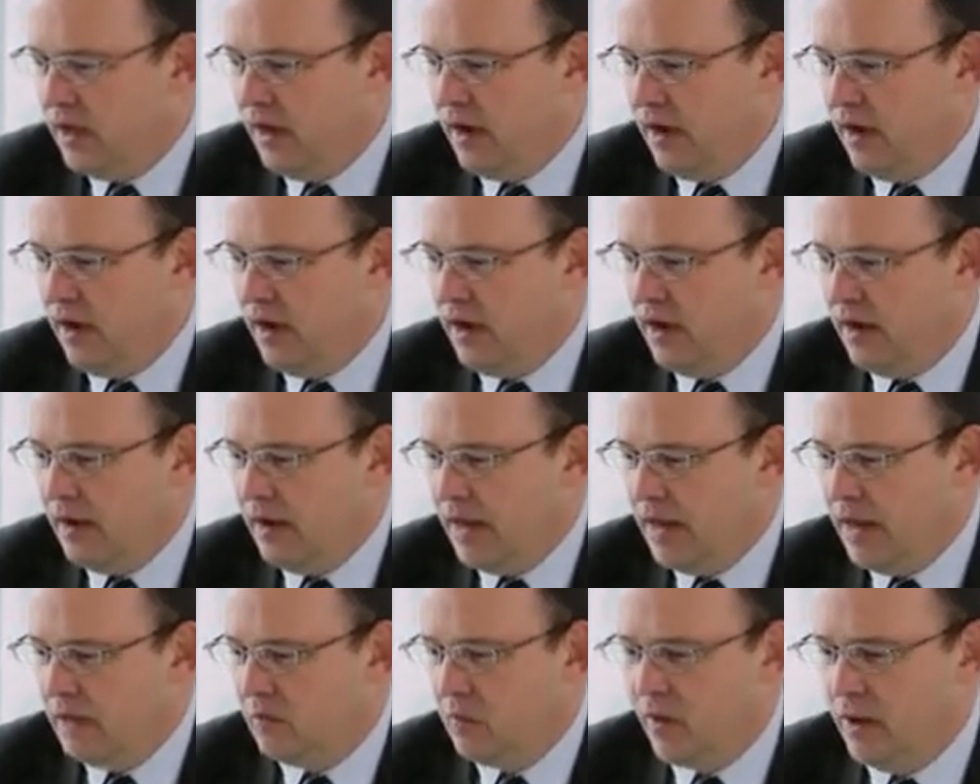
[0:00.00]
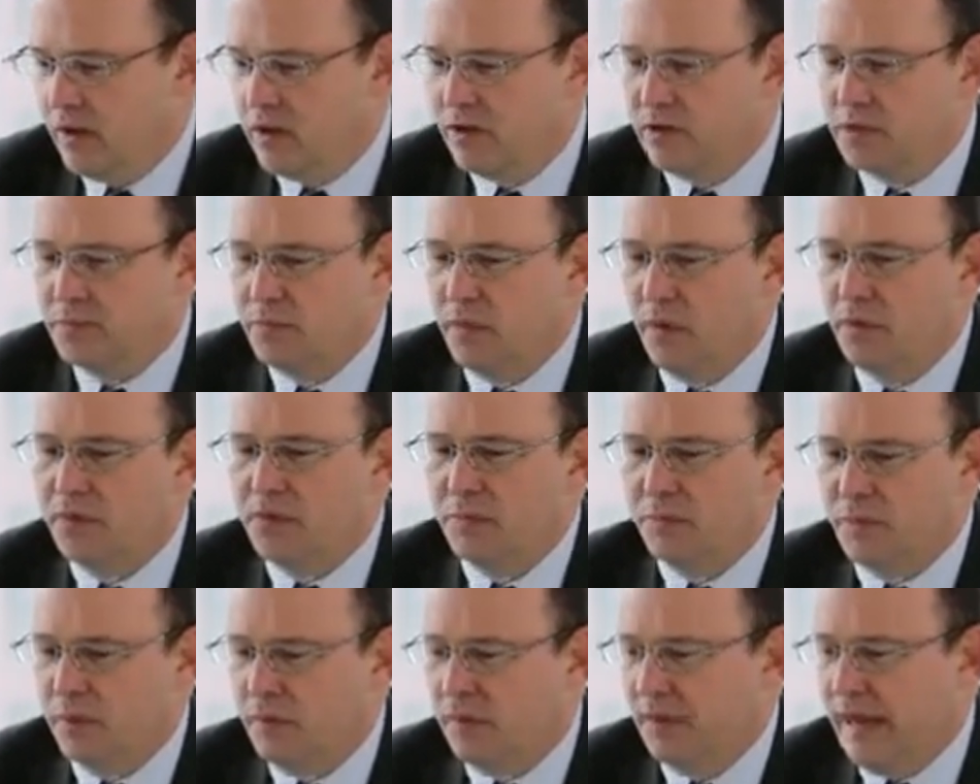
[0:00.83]
and where there's
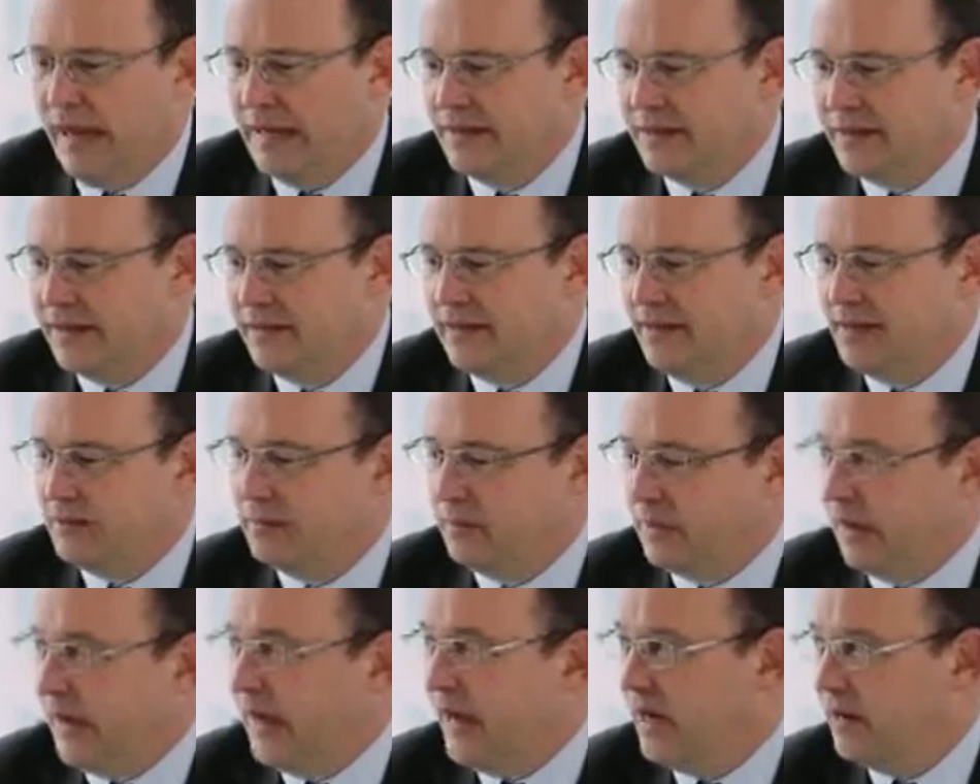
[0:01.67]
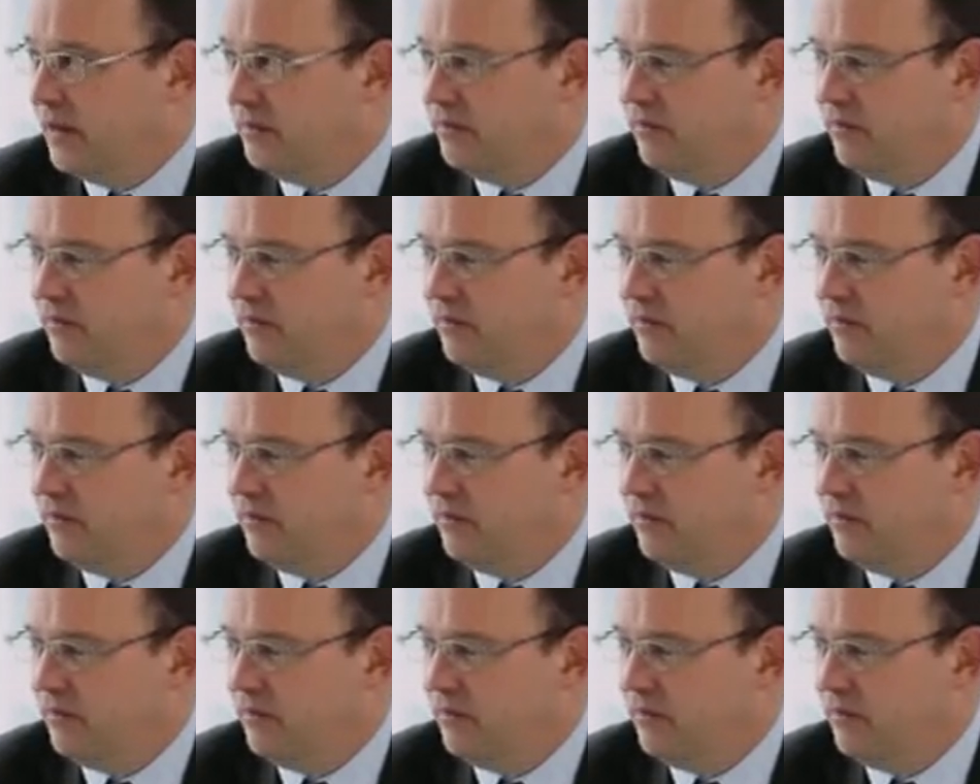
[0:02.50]
multiple entities planned.